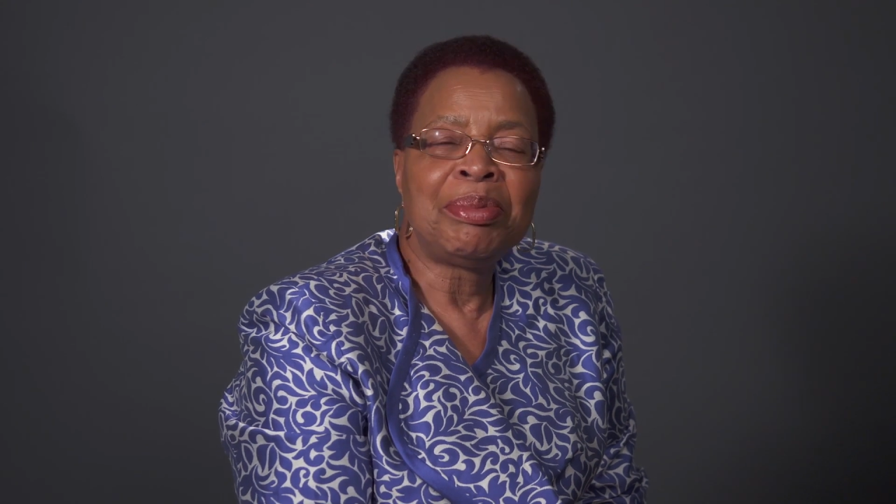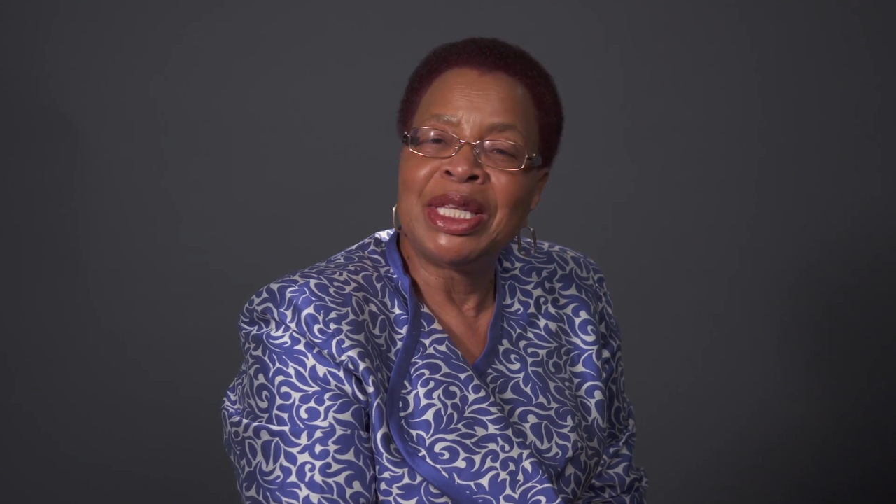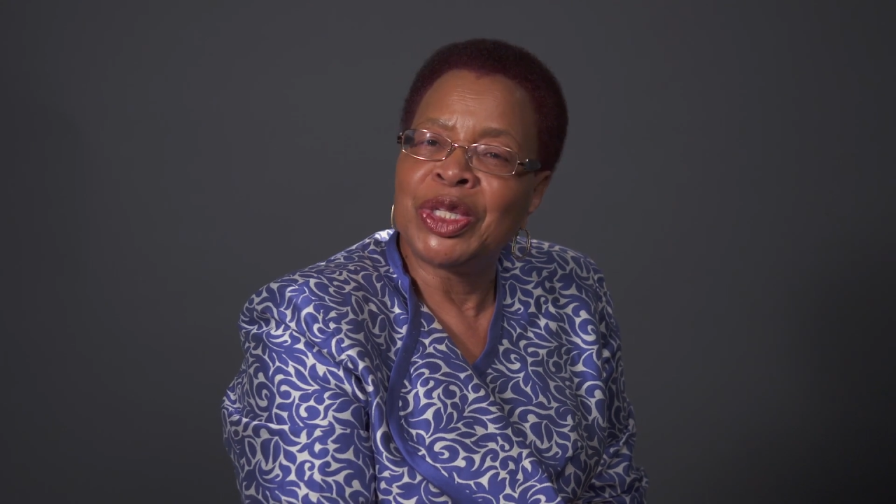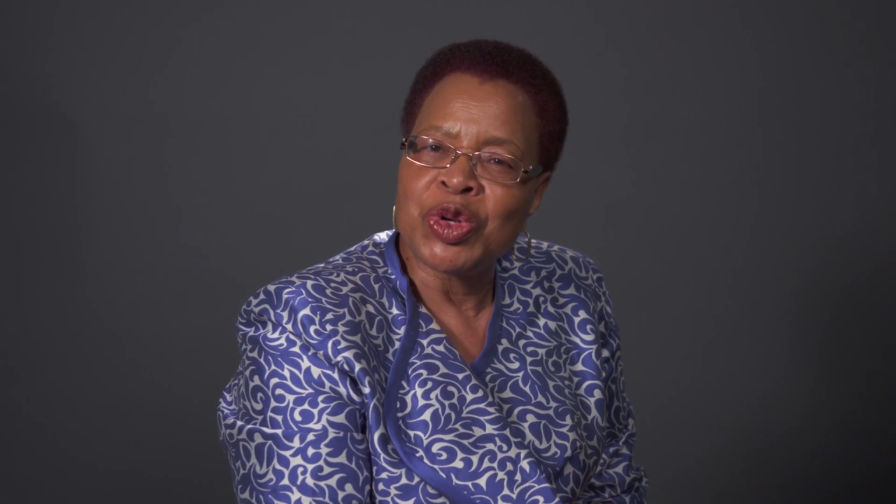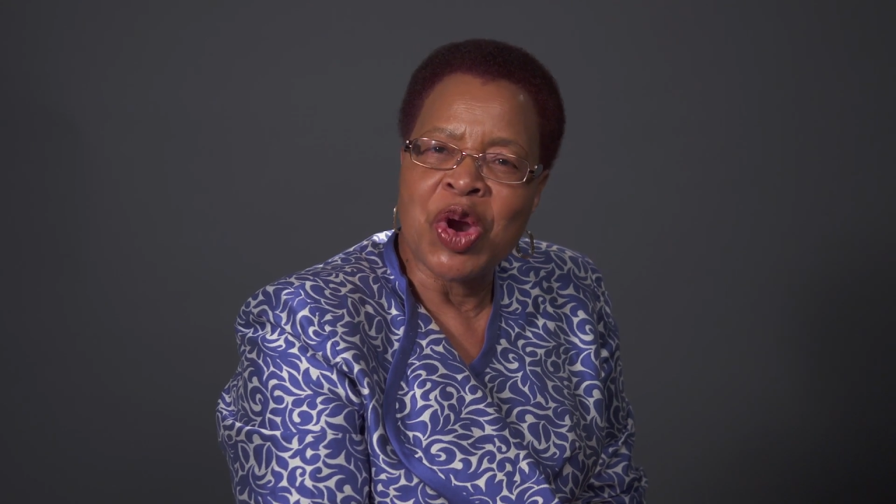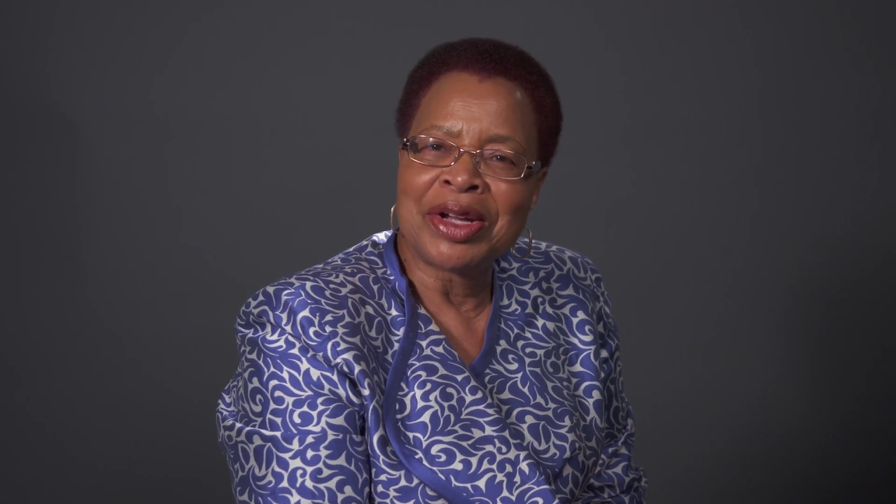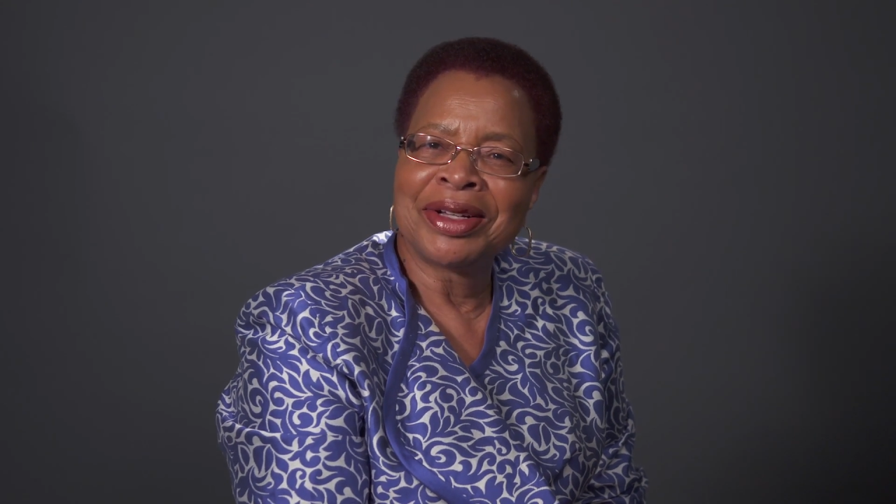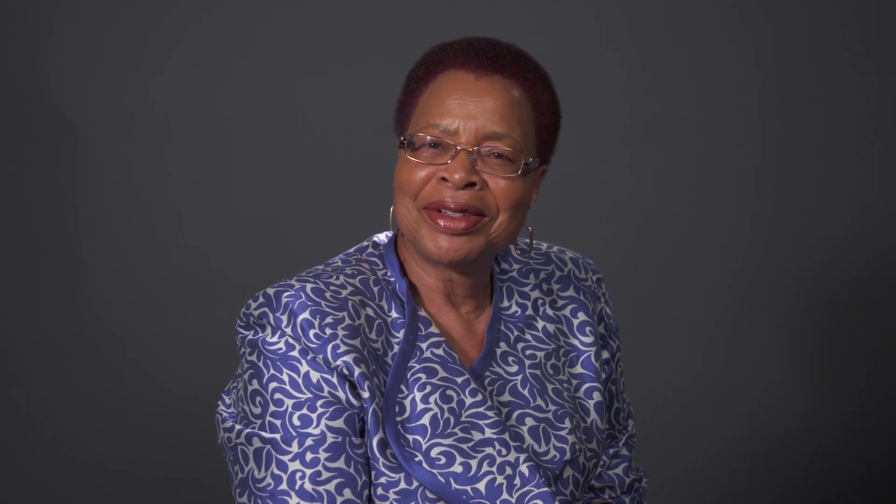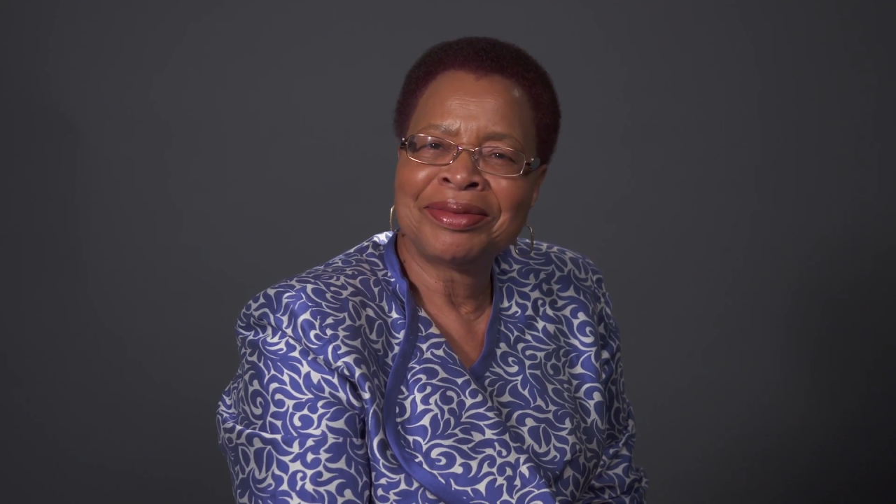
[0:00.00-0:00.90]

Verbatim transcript: Be strong.